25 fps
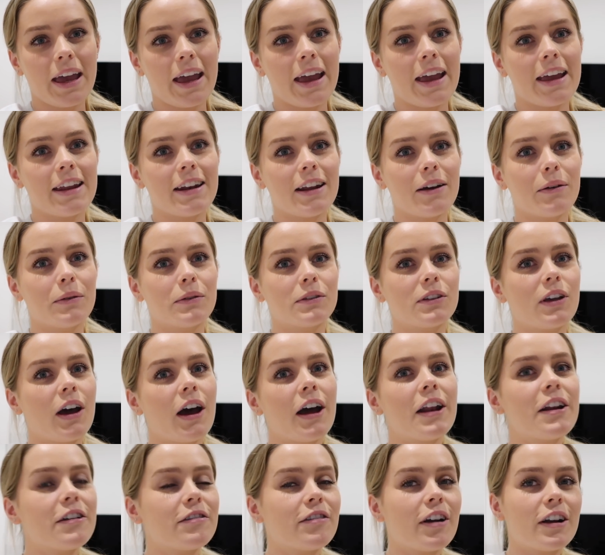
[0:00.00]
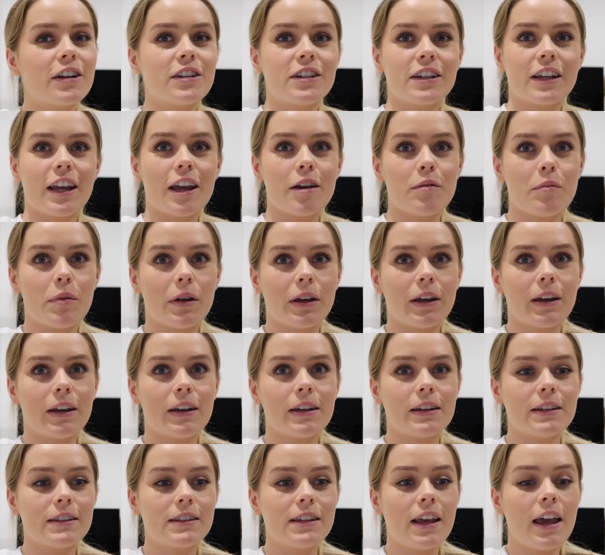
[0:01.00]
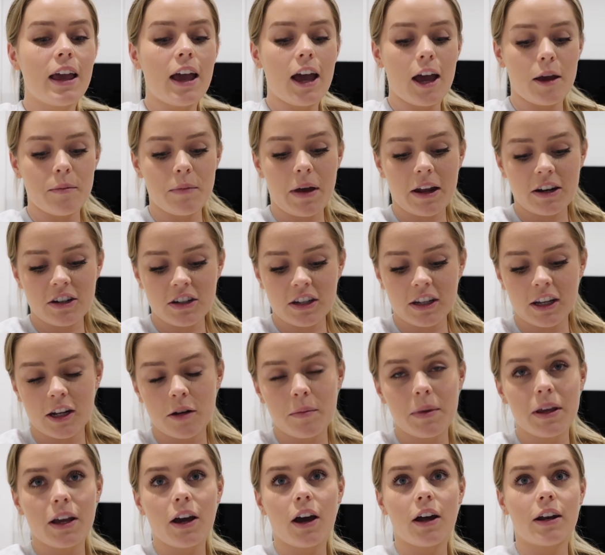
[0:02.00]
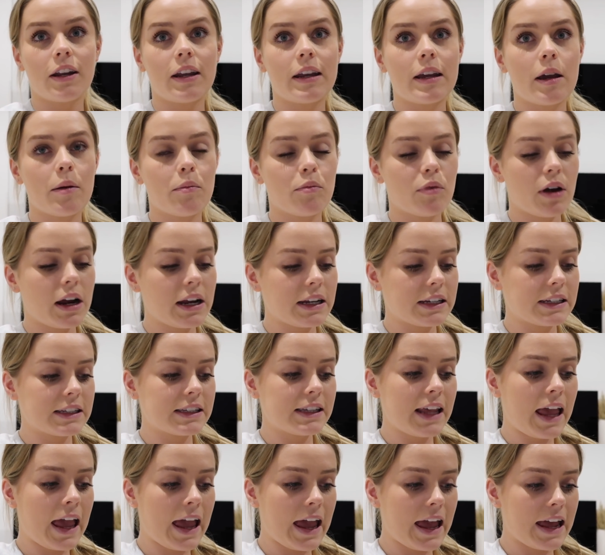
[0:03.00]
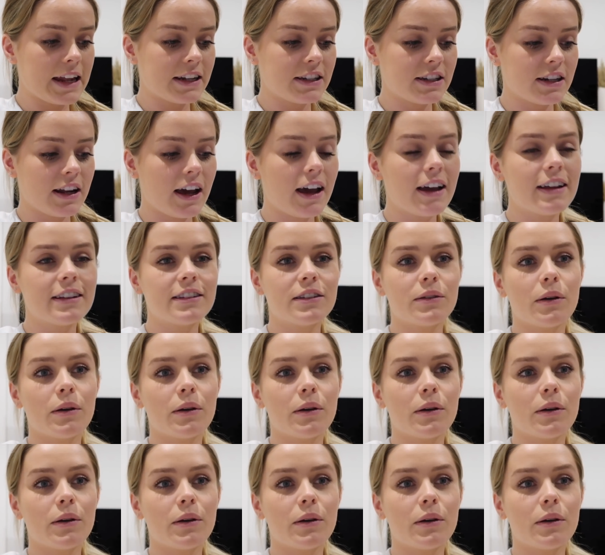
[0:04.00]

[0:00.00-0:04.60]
And I was kind of rushing it because I'm actually gonna be cutting Braydon's hair tonight.